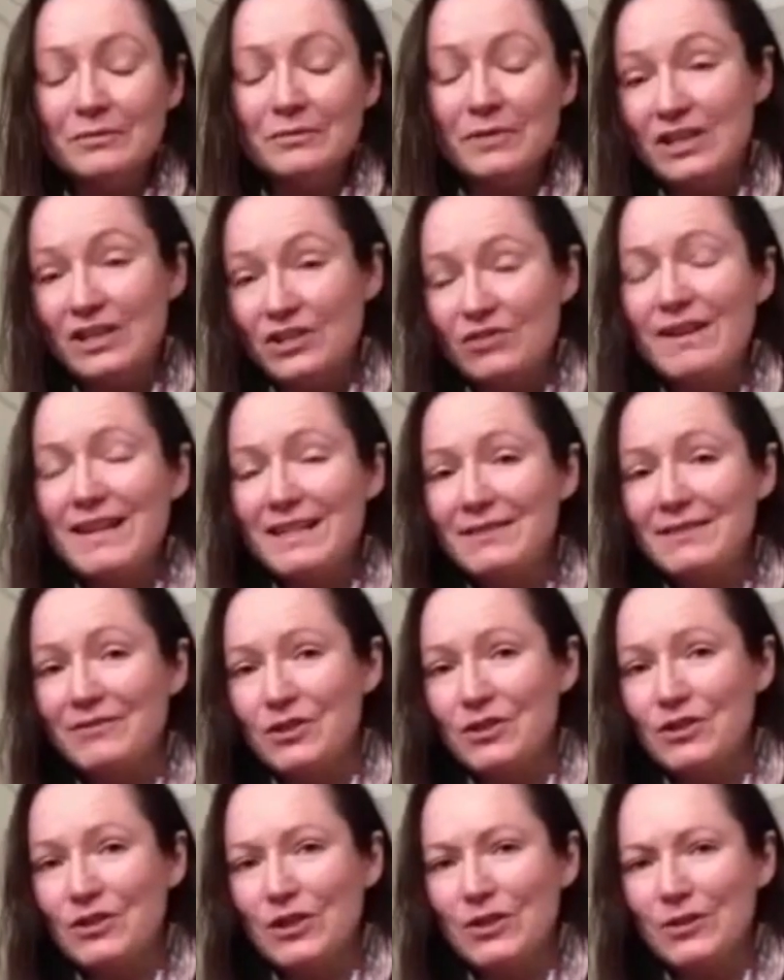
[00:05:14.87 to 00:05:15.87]
It's great if
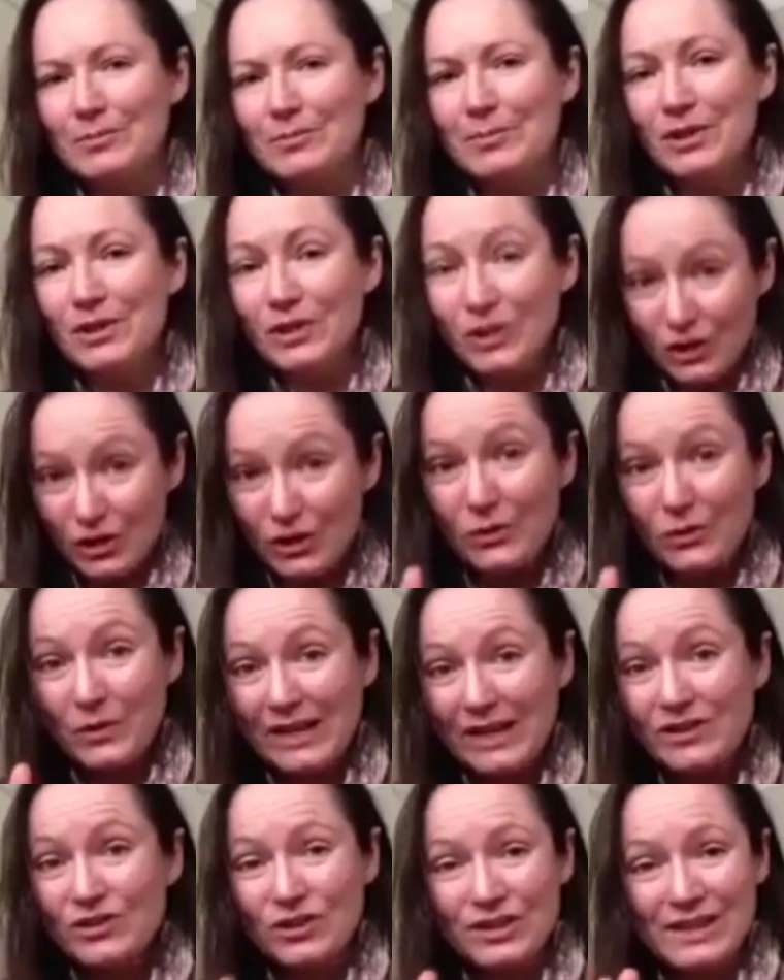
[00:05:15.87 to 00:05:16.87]
you do, but you
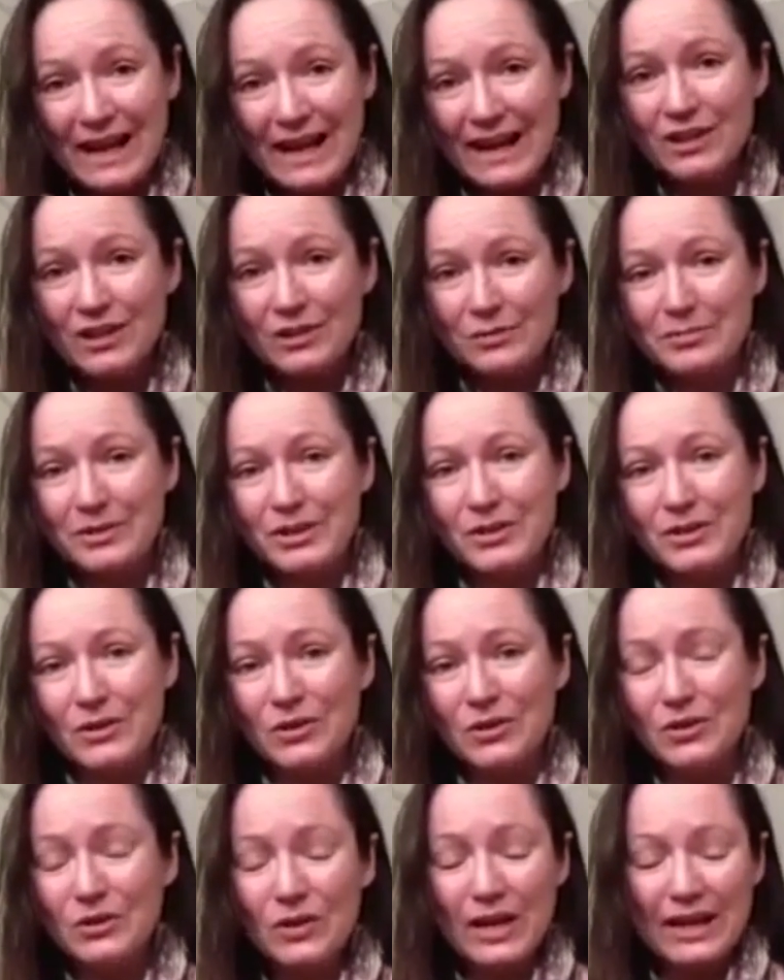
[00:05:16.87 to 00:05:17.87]
can just help. You know,
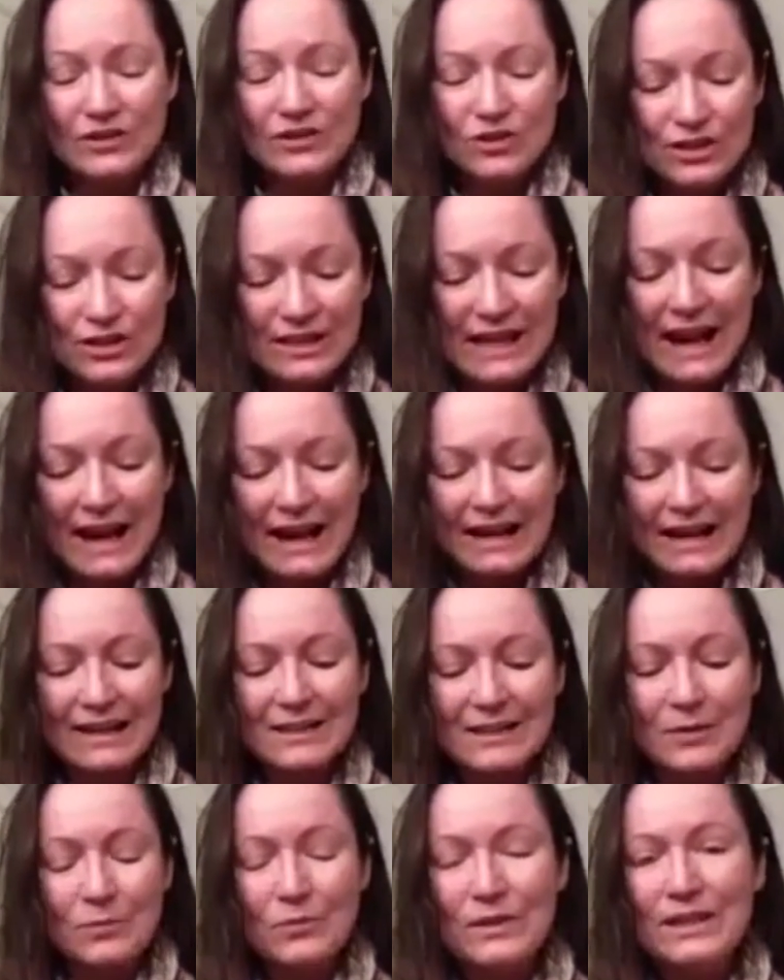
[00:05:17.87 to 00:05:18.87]
you can just
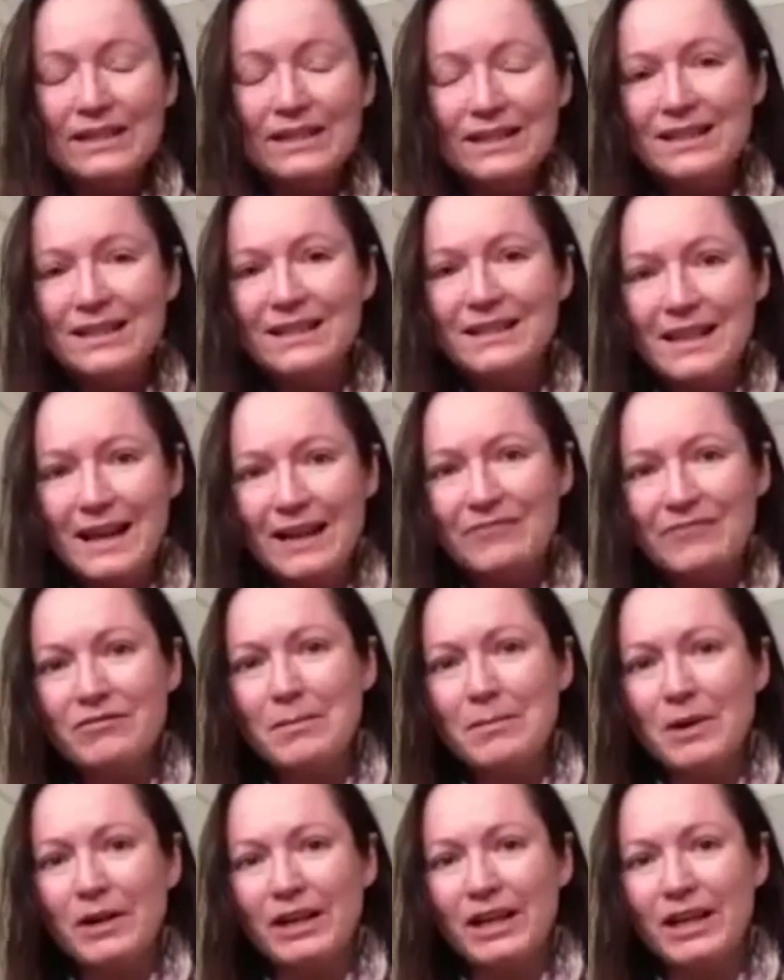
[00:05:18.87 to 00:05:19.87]
act, and we need
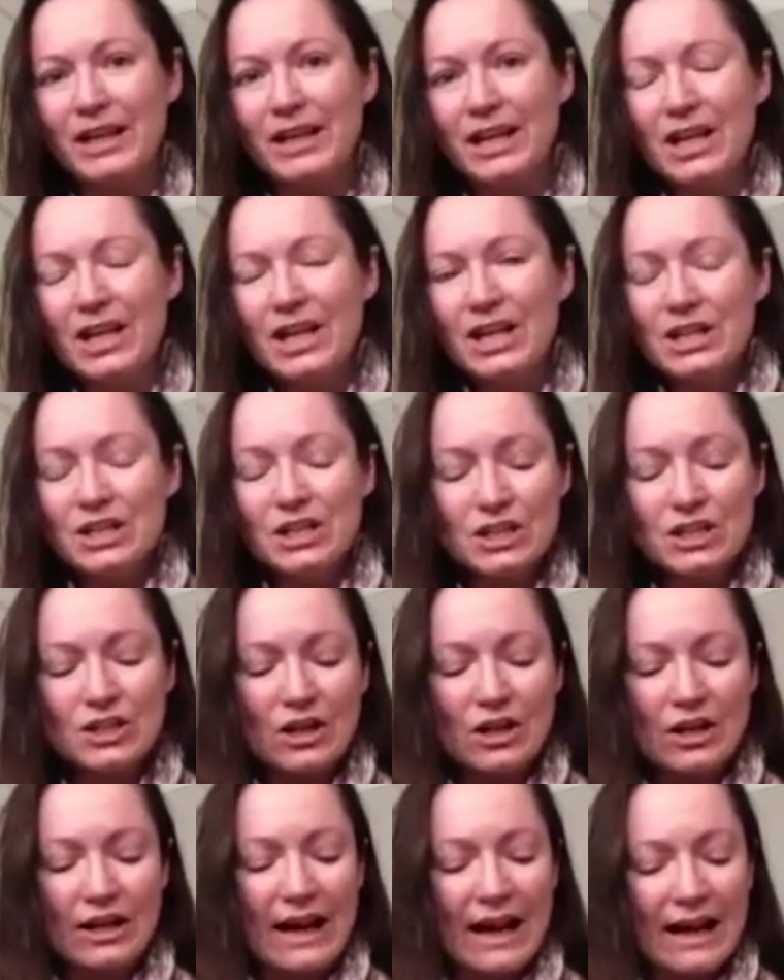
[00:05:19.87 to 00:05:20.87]
everybody to
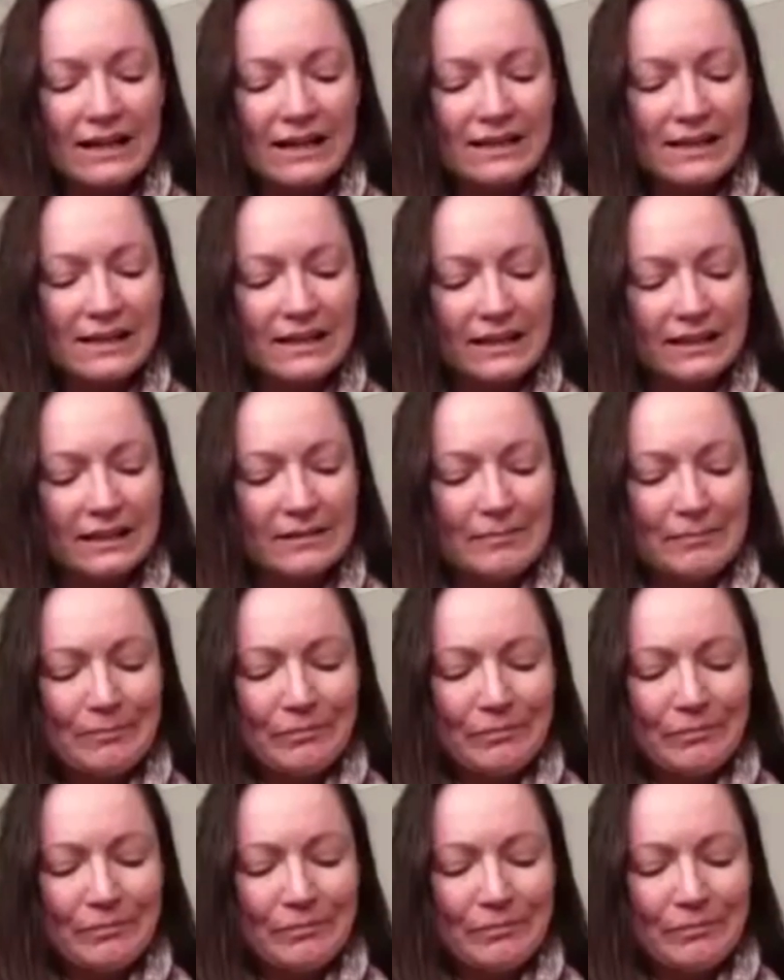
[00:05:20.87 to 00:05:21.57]
start acting.